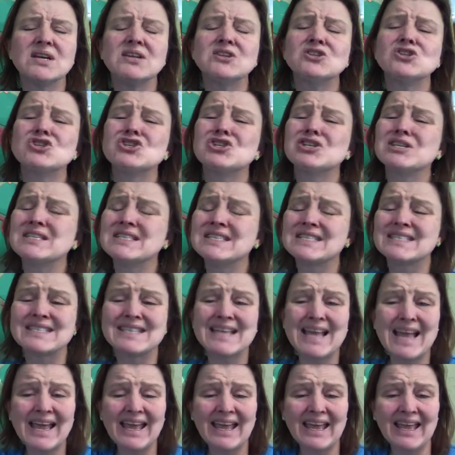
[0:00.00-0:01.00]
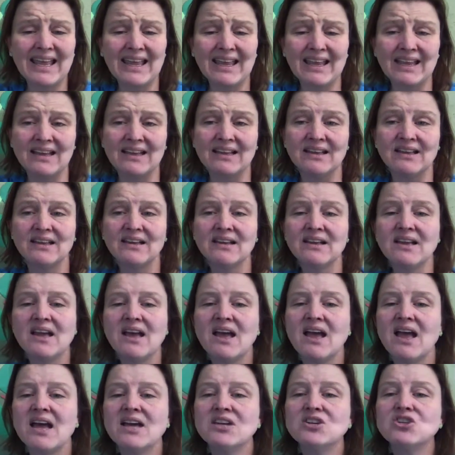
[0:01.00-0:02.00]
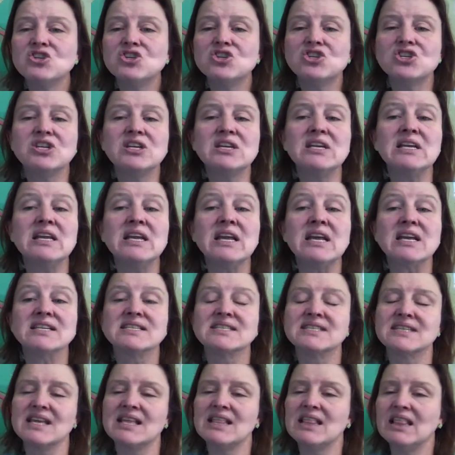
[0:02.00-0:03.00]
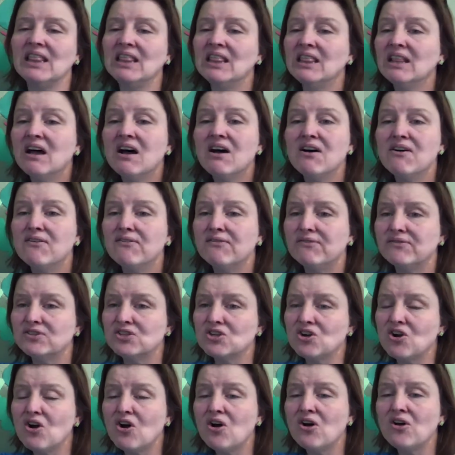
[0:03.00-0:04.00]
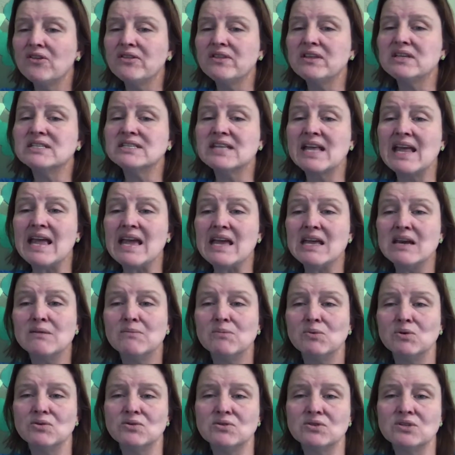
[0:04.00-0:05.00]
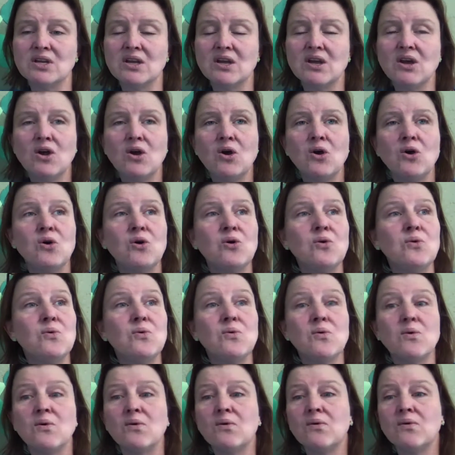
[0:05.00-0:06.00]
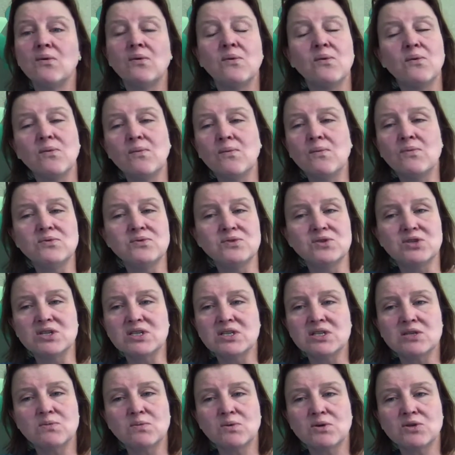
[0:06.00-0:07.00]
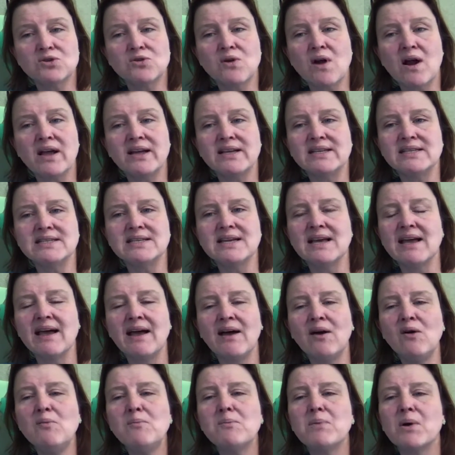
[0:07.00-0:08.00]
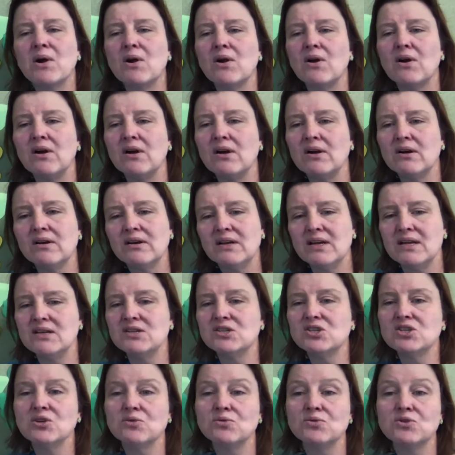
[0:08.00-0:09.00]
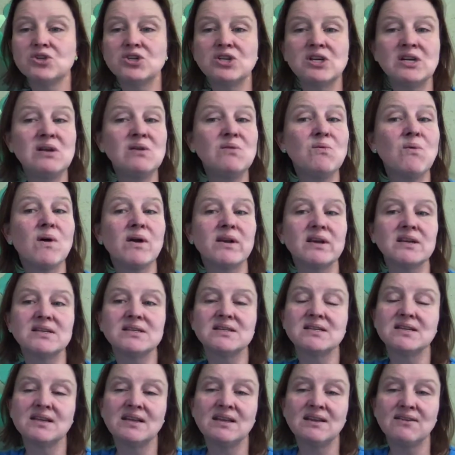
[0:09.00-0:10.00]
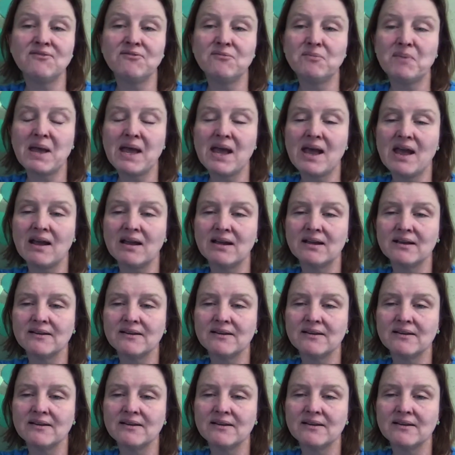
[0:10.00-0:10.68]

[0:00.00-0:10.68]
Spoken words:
And she sang and she sent love to all these animals who just were trying to help her. And so she wanted to give back.